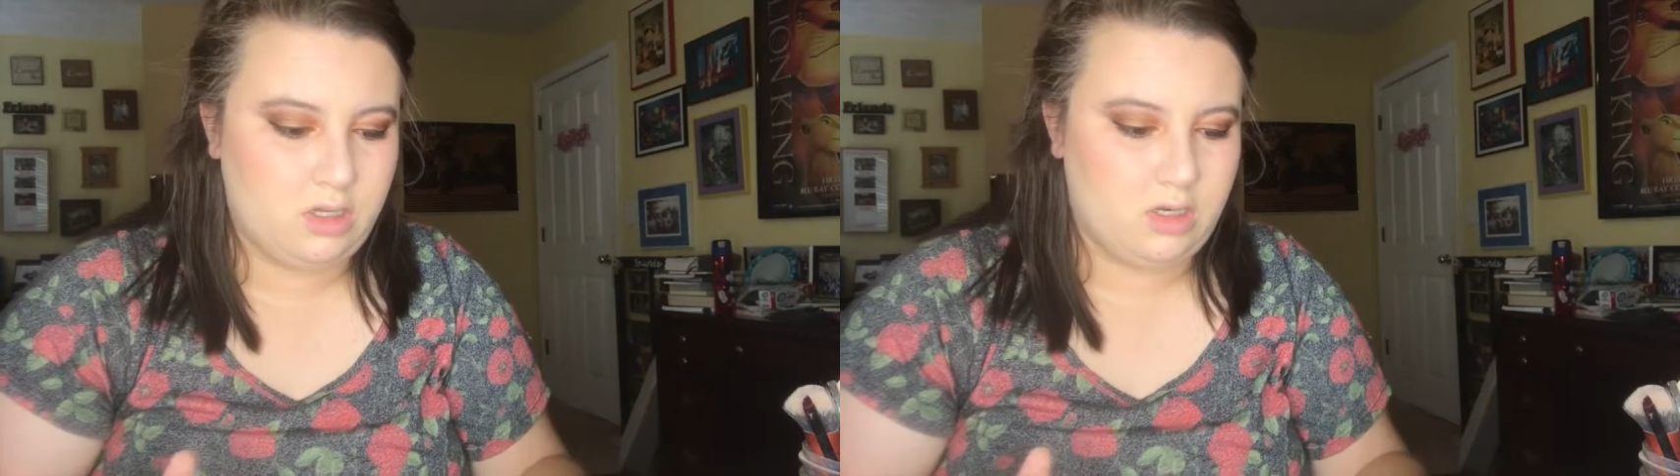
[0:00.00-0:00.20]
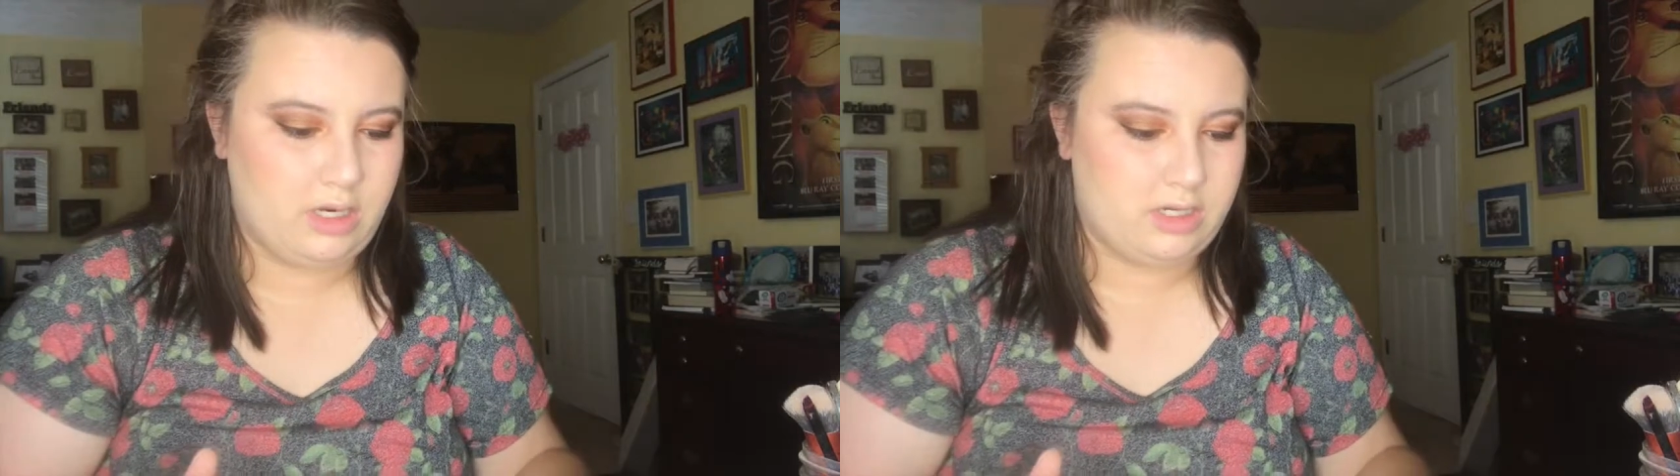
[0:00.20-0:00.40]

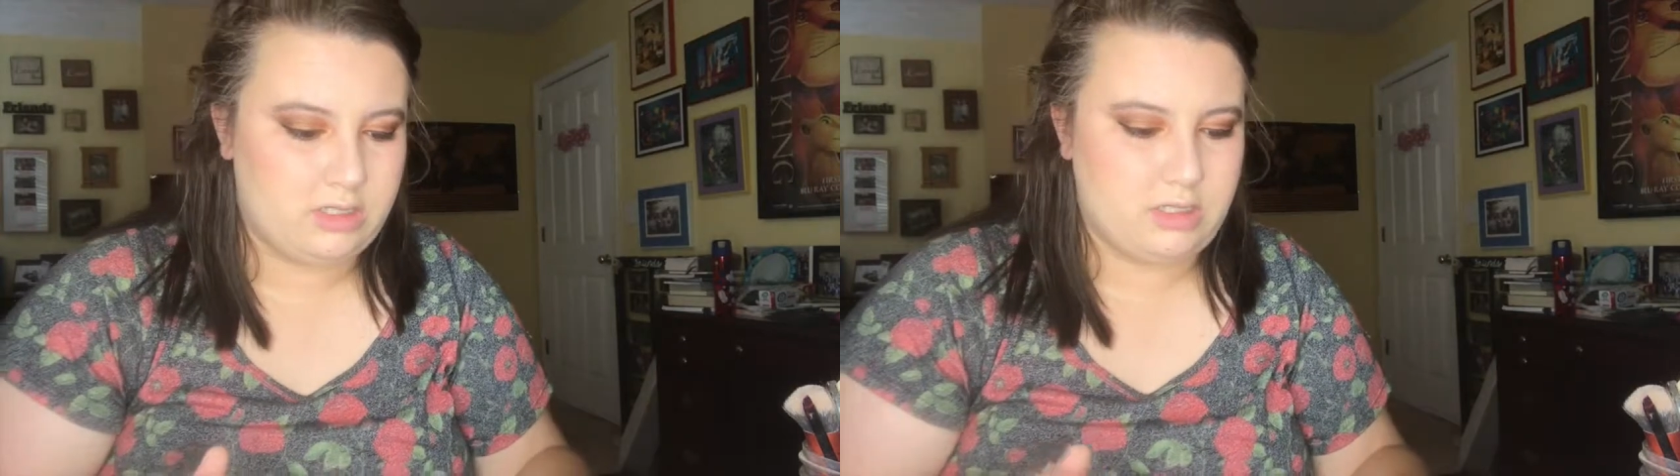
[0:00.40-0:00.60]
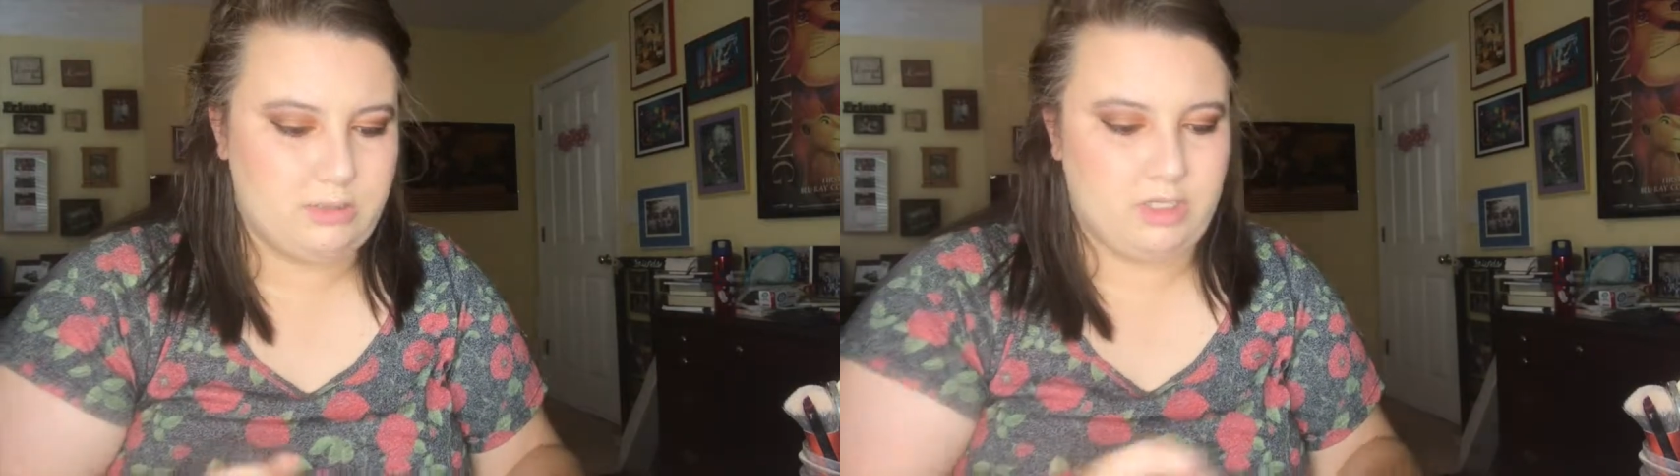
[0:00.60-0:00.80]

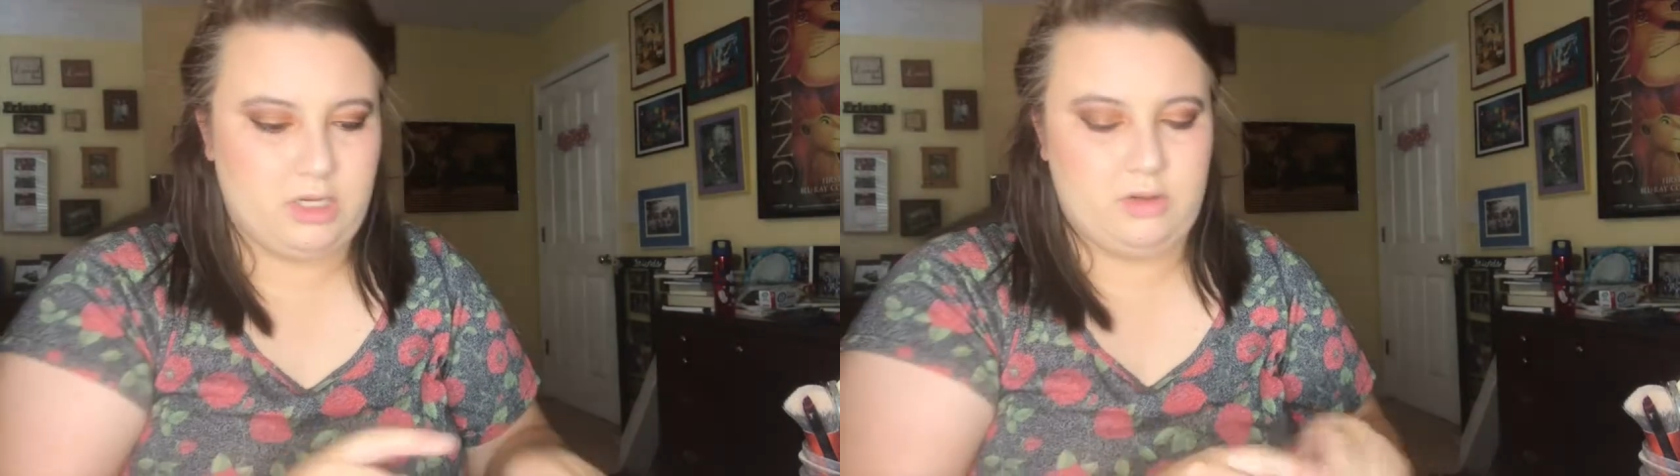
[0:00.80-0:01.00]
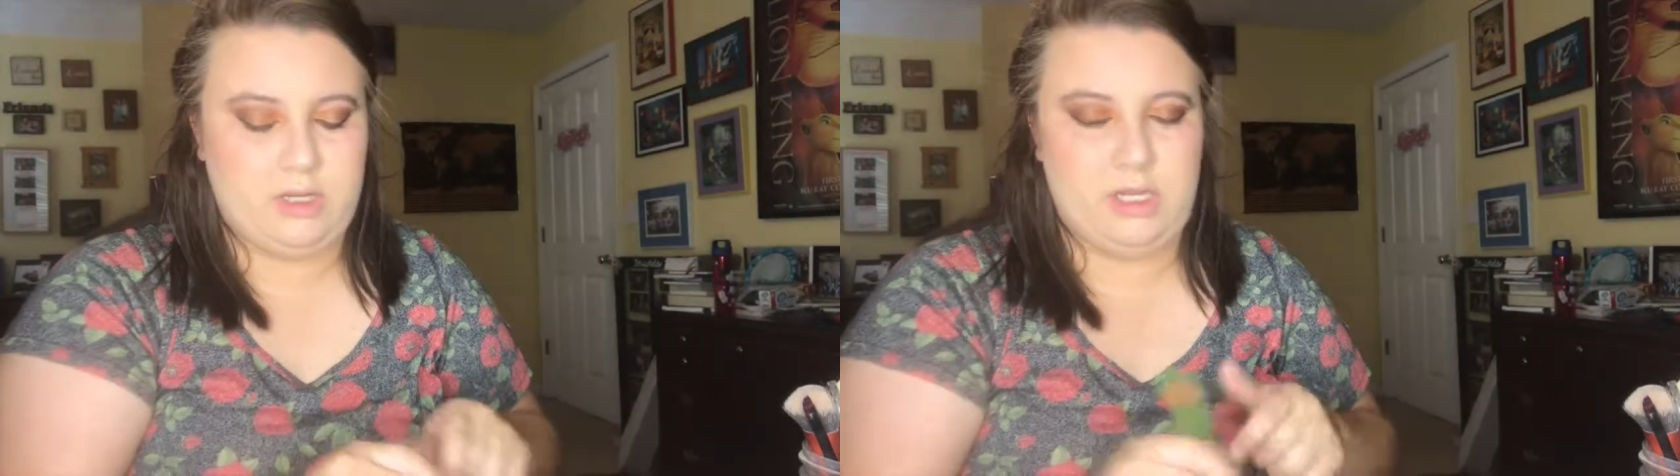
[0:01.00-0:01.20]
Next, I'm going to
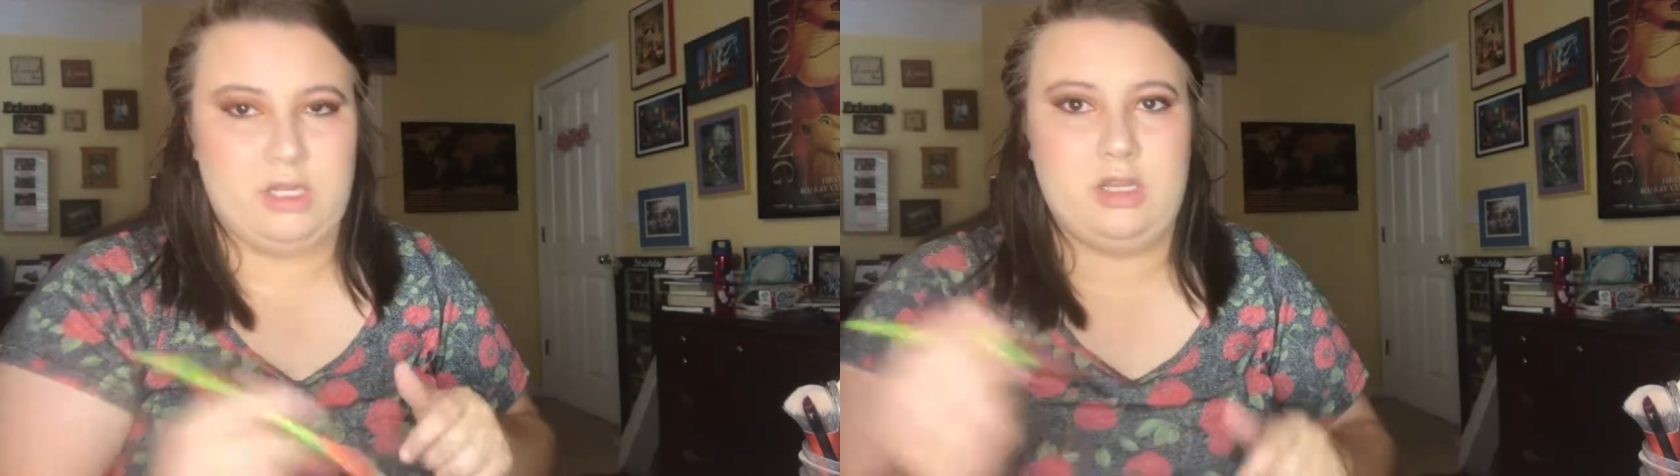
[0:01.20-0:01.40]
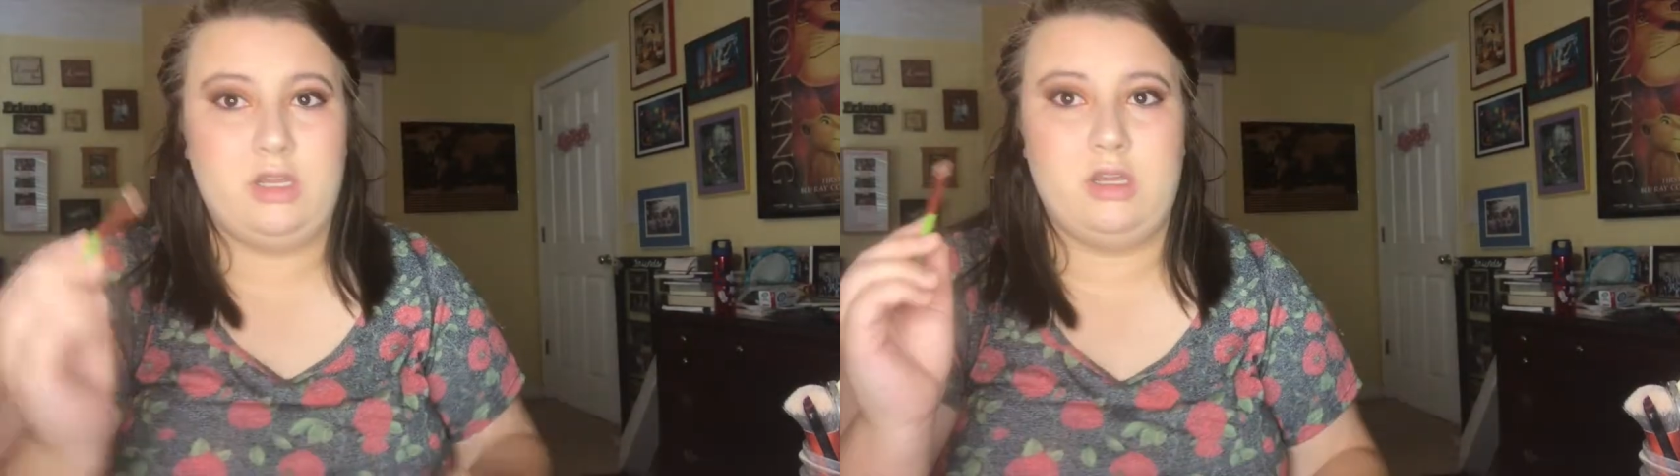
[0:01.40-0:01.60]
go in